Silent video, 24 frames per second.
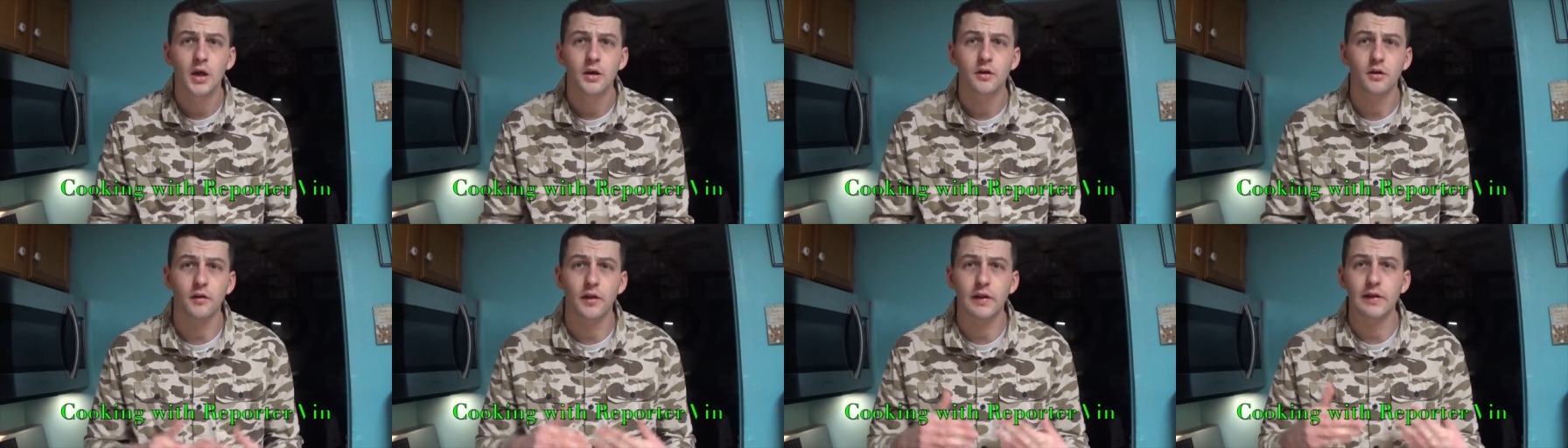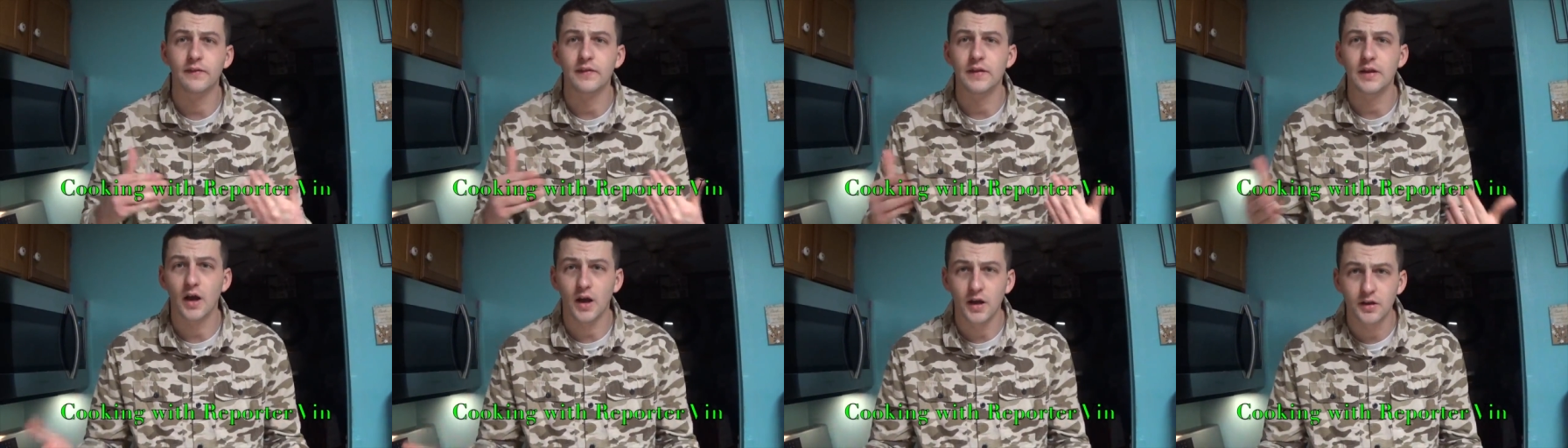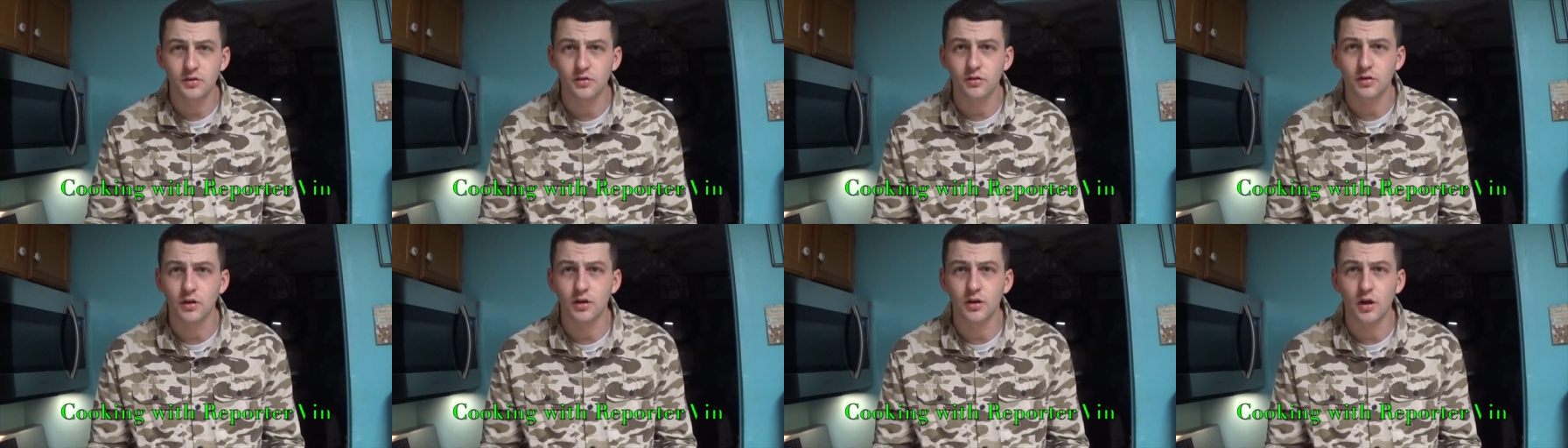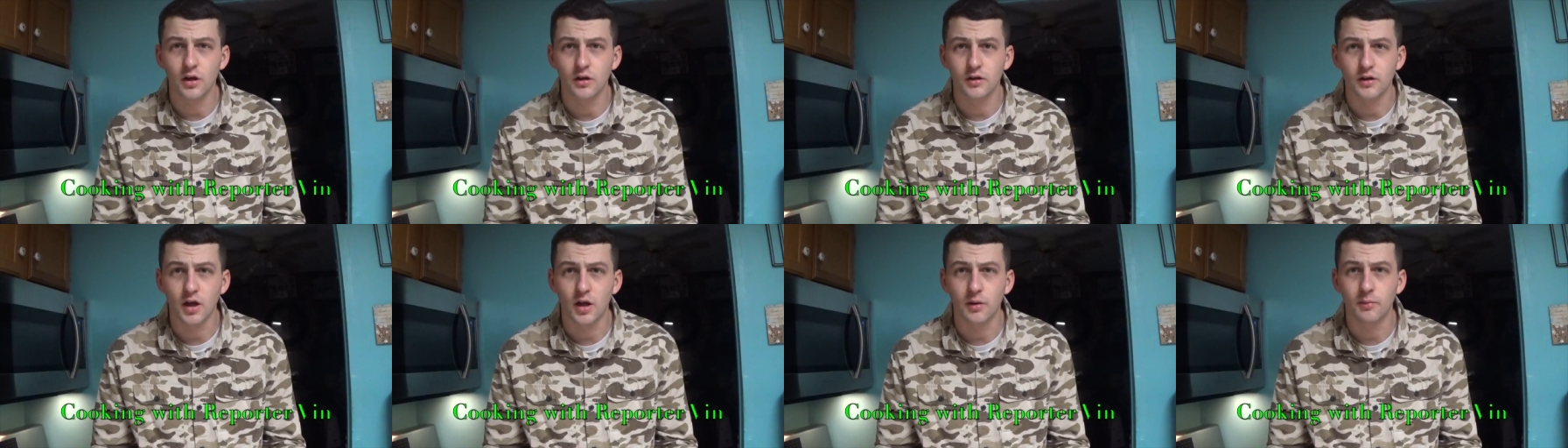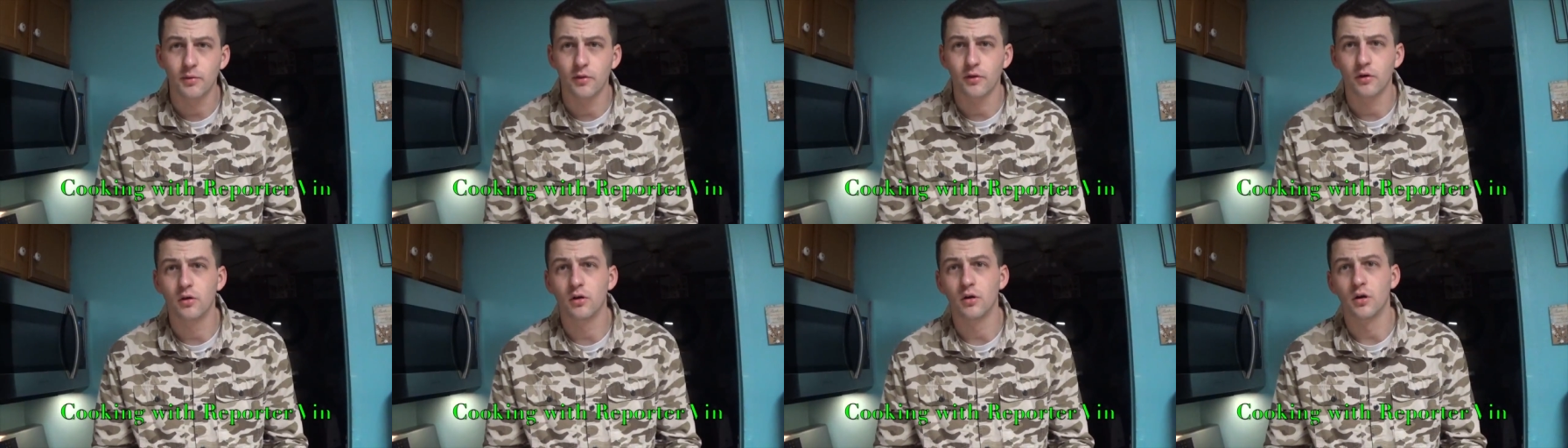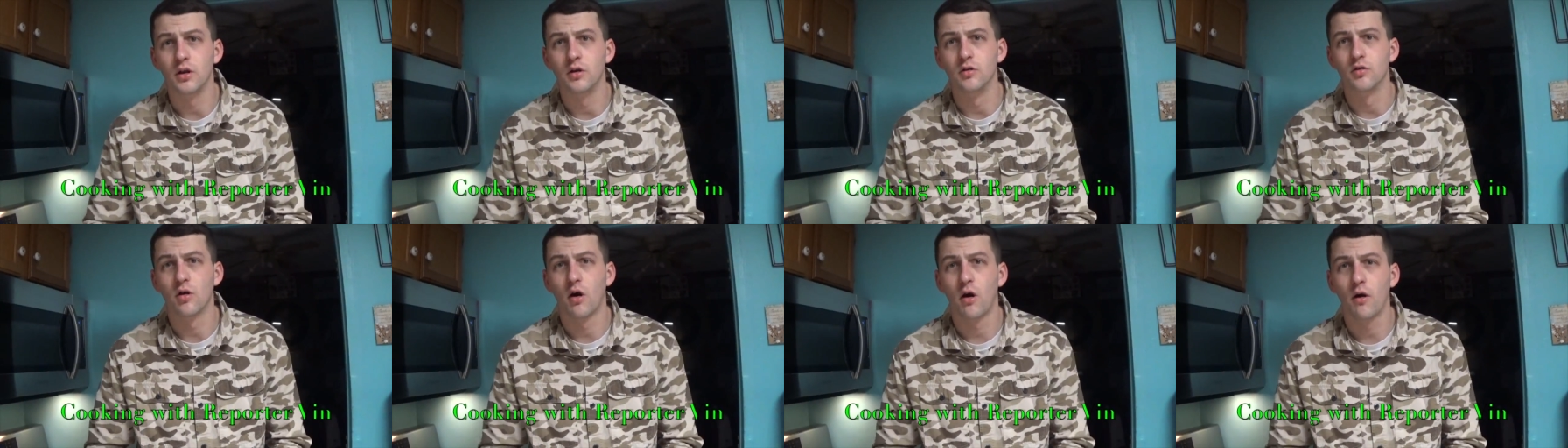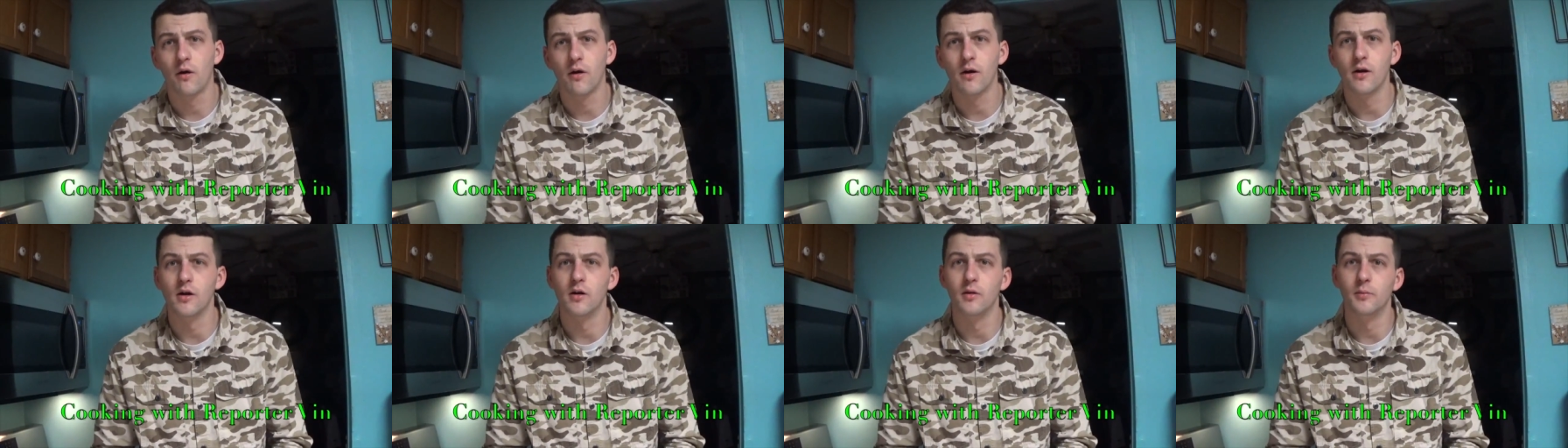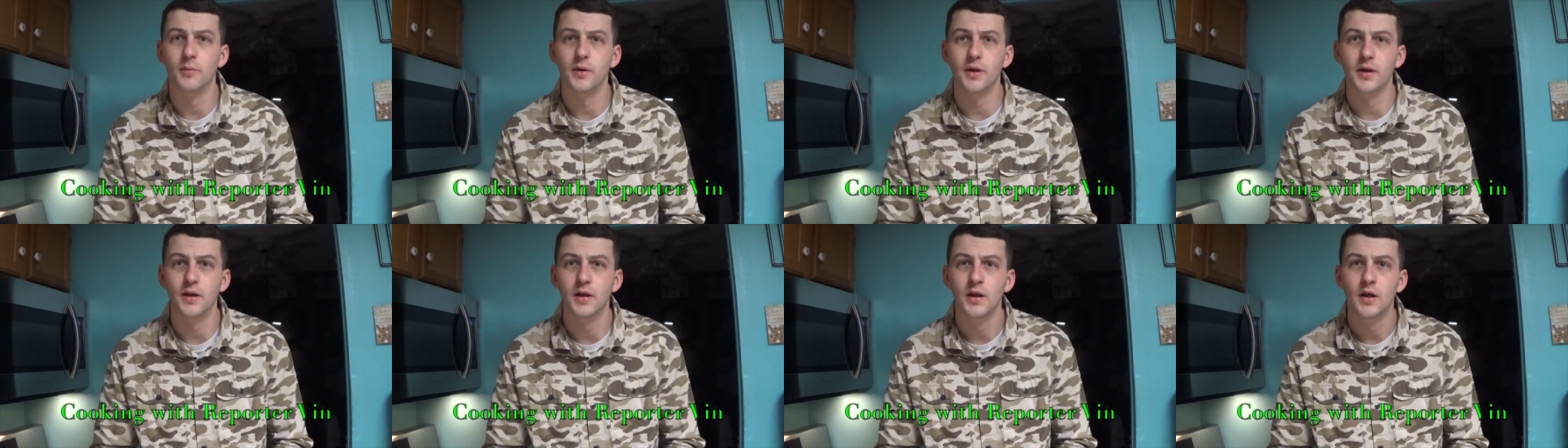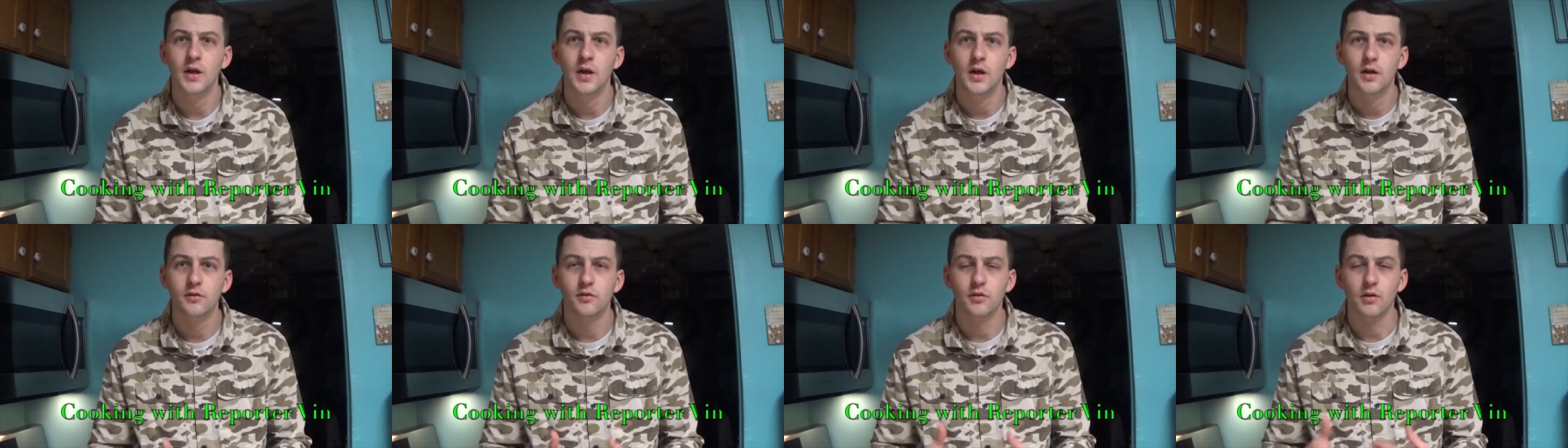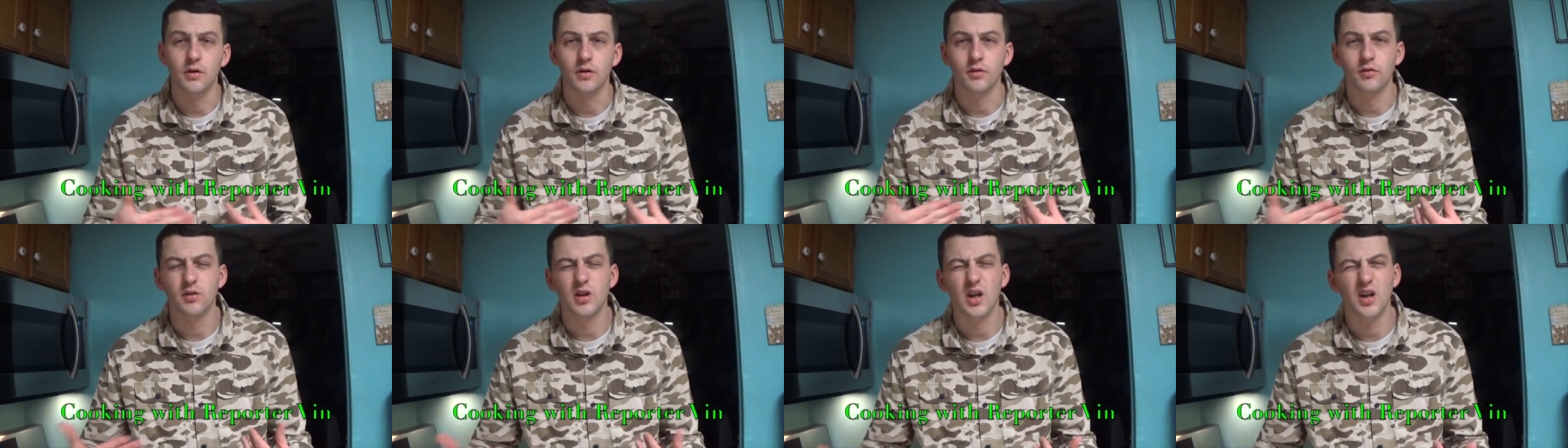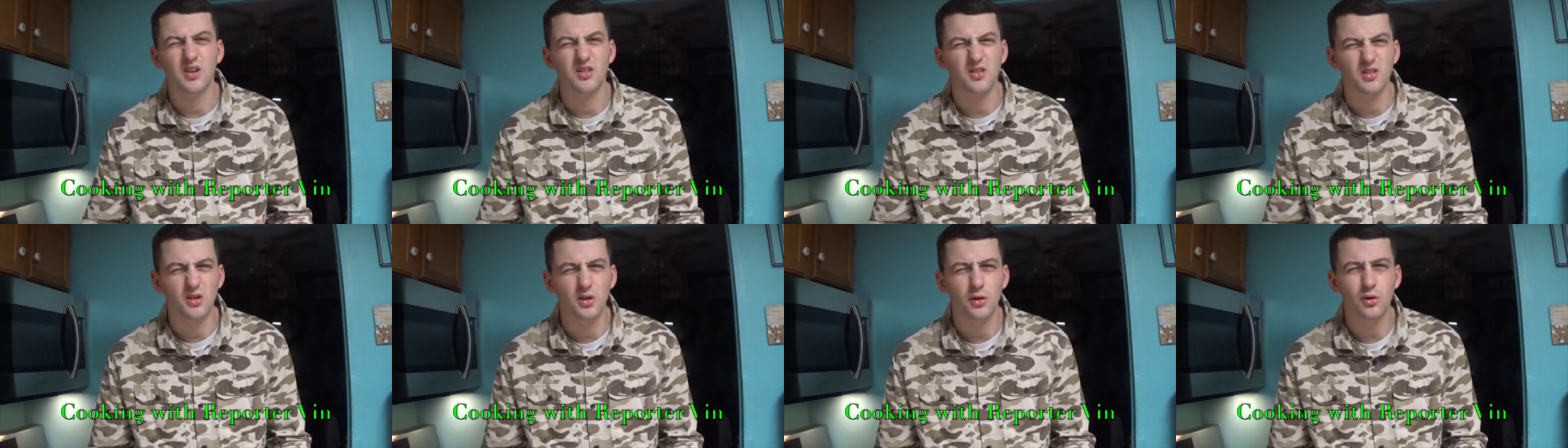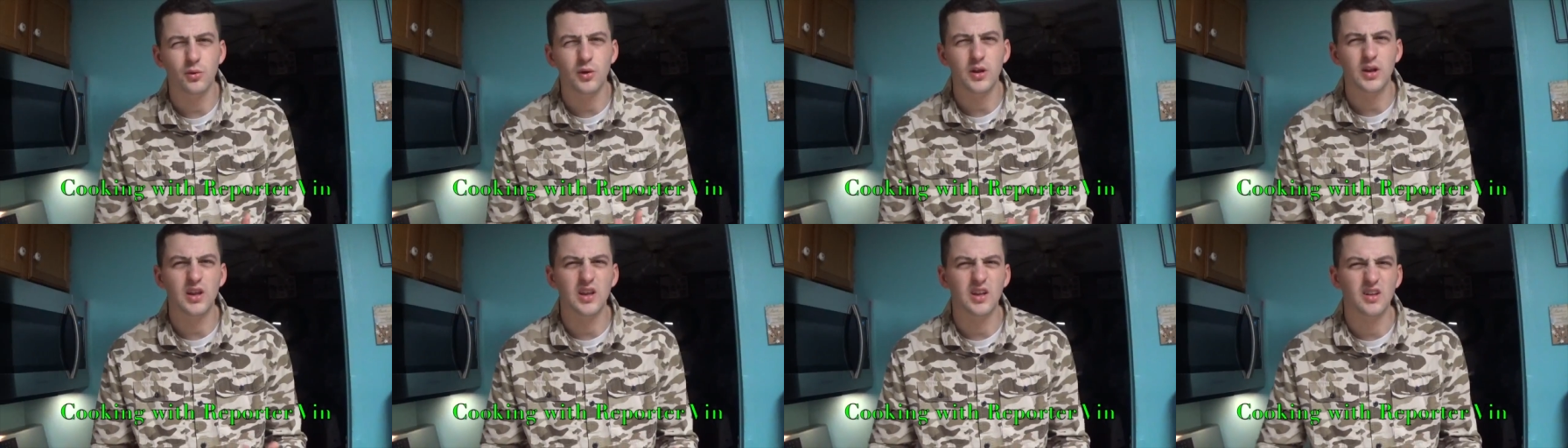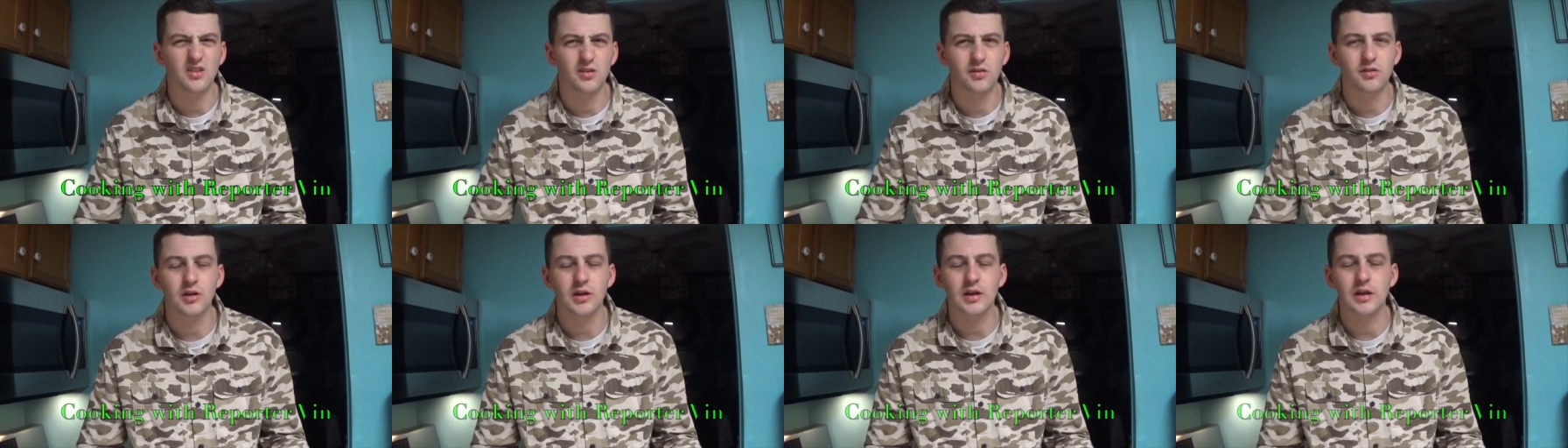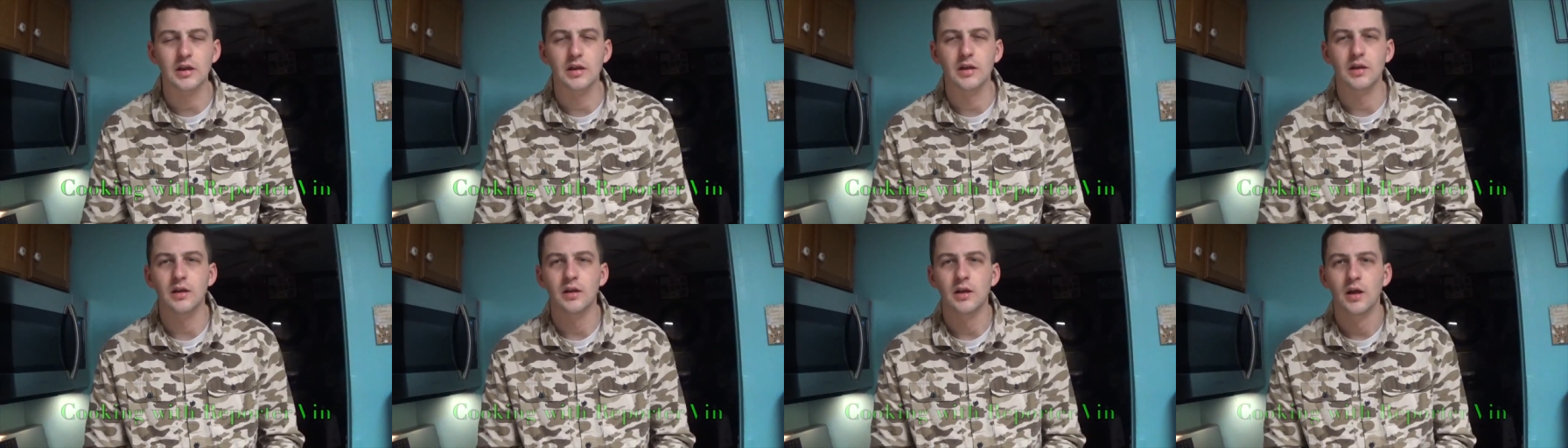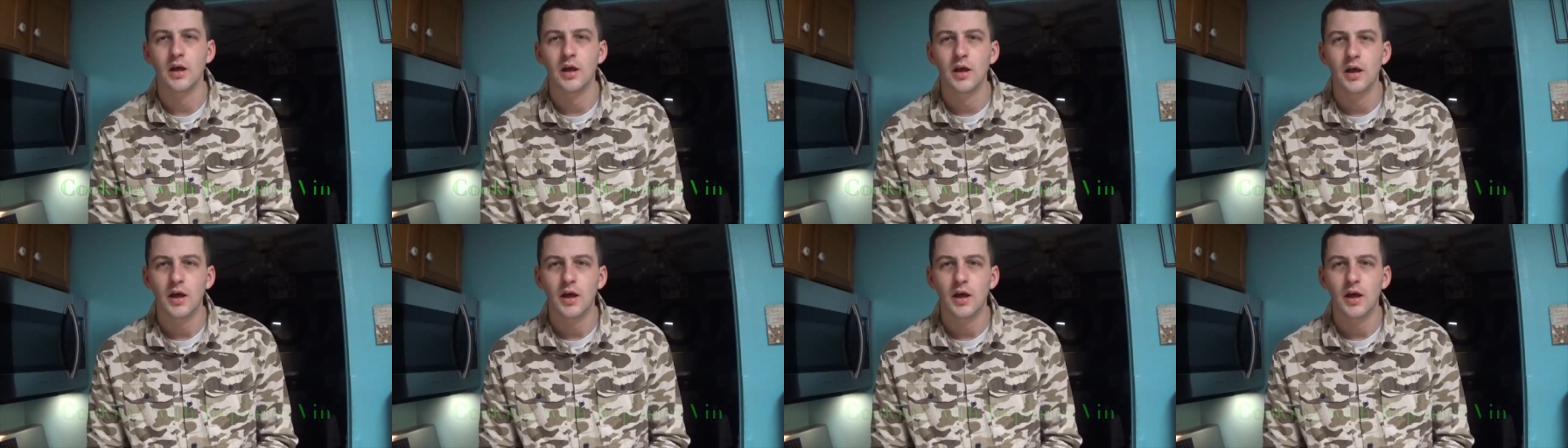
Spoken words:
to let the icing on top of the cookies harden a bit so that it's not as gooey and sticky,